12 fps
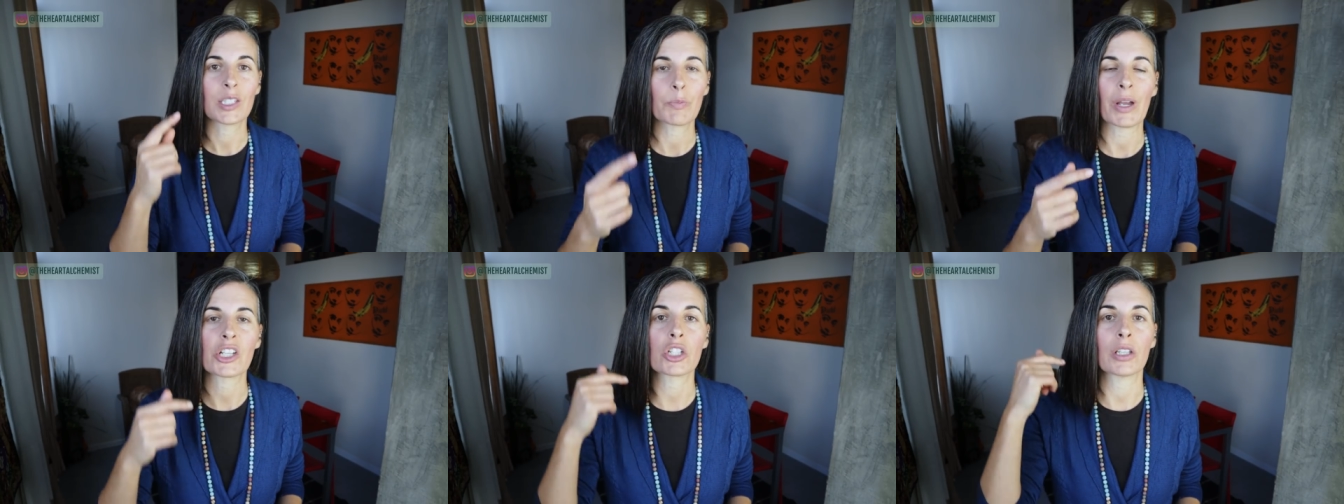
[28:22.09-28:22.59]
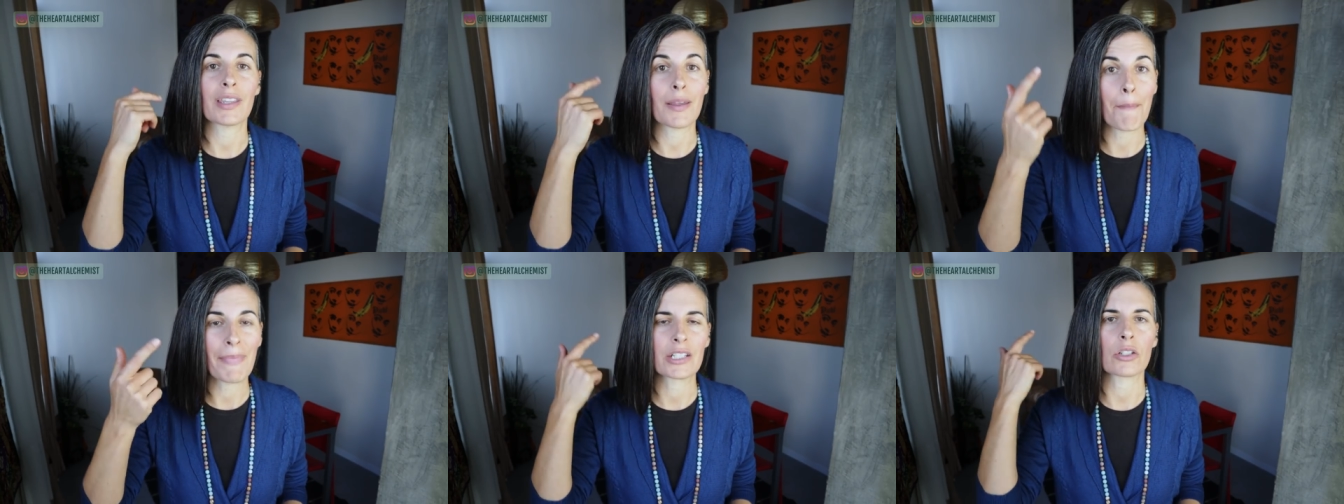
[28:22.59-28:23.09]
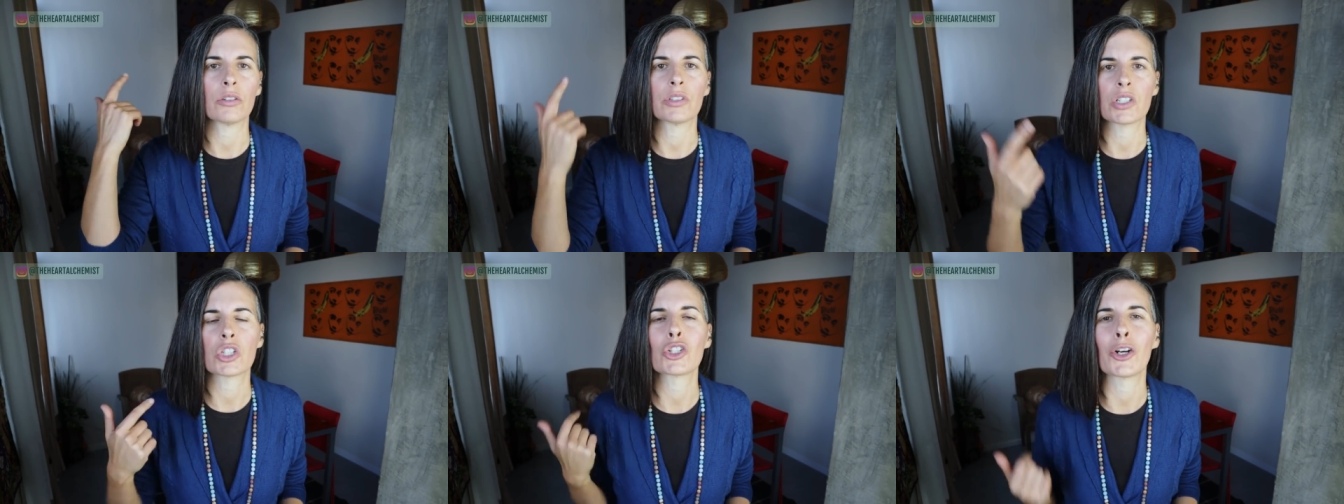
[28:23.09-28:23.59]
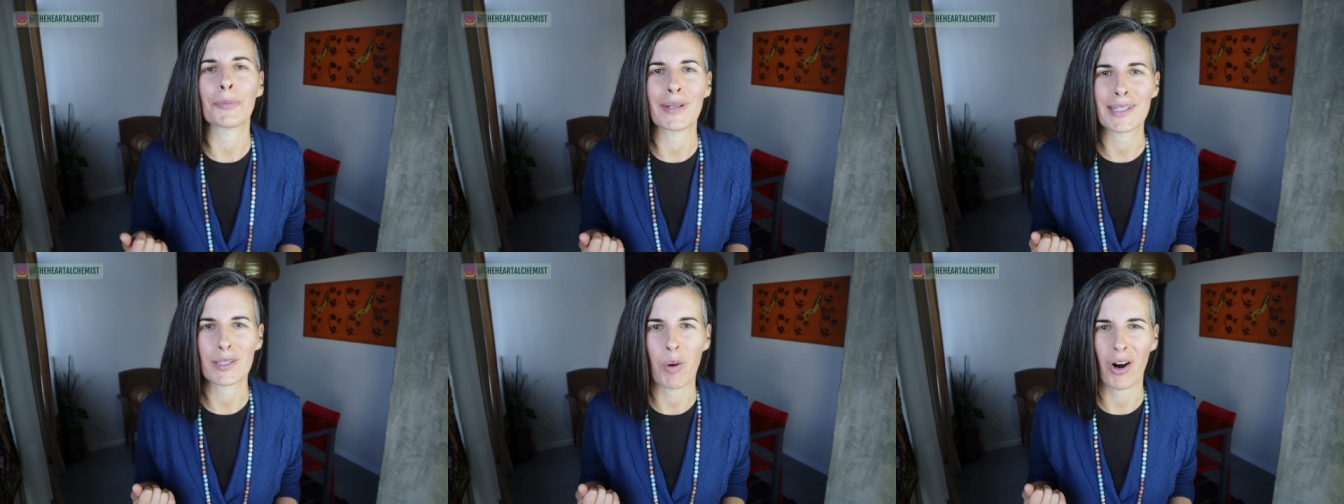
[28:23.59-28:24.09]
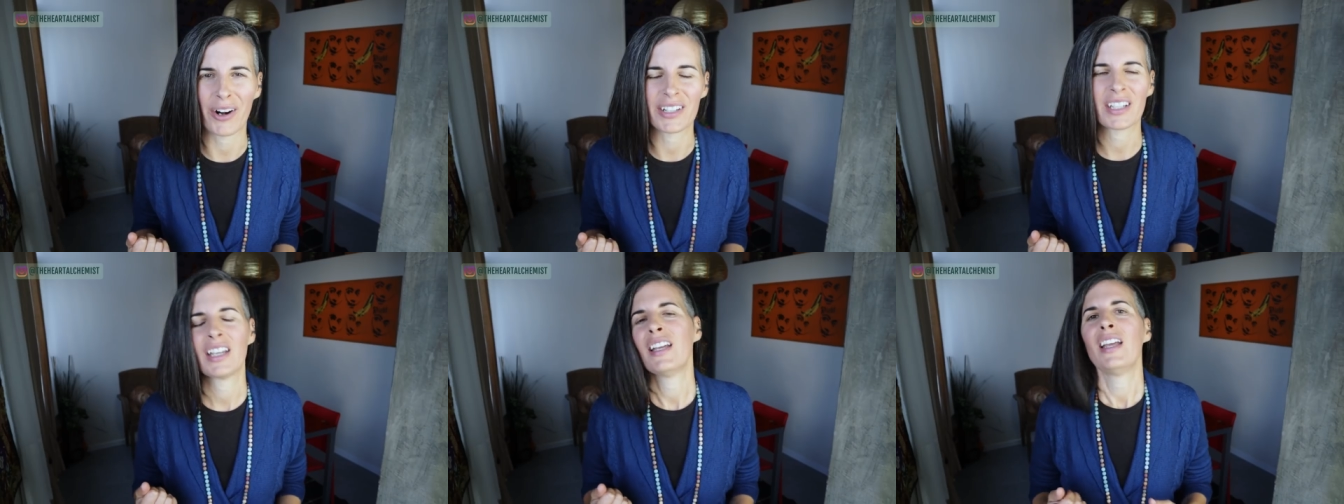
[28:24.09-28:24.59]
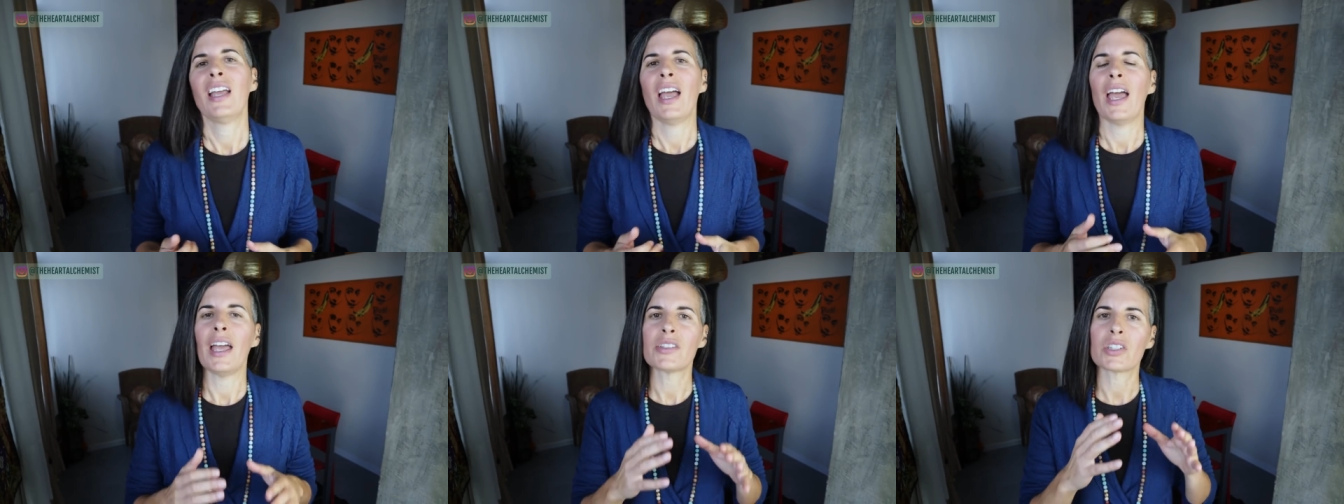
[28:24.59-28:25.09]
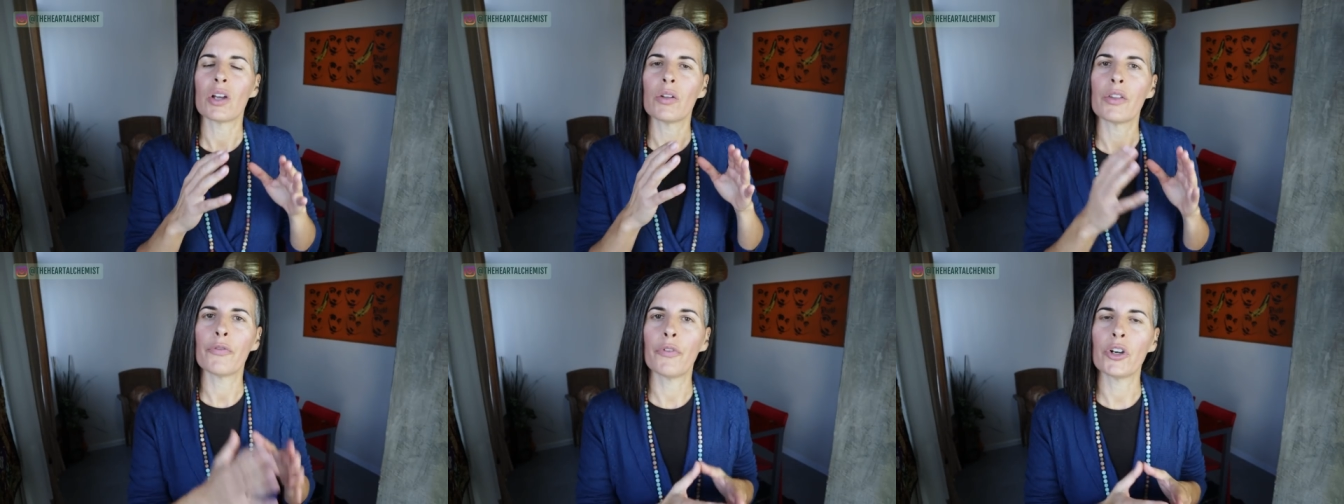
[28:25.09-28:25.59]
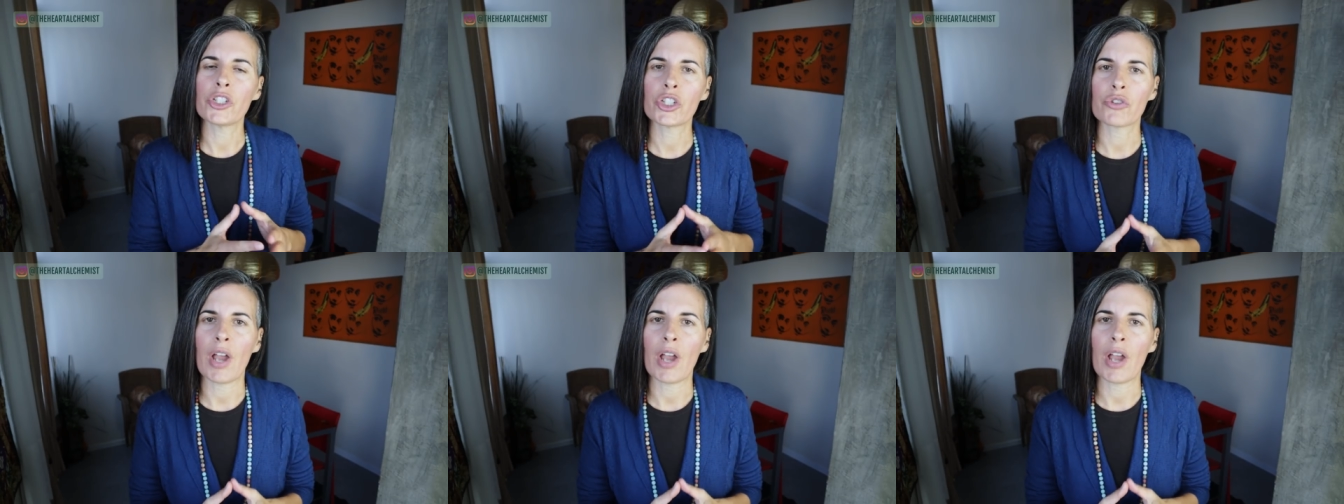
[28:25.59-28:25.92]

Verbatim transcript: especially the mental disturbance part. And so the first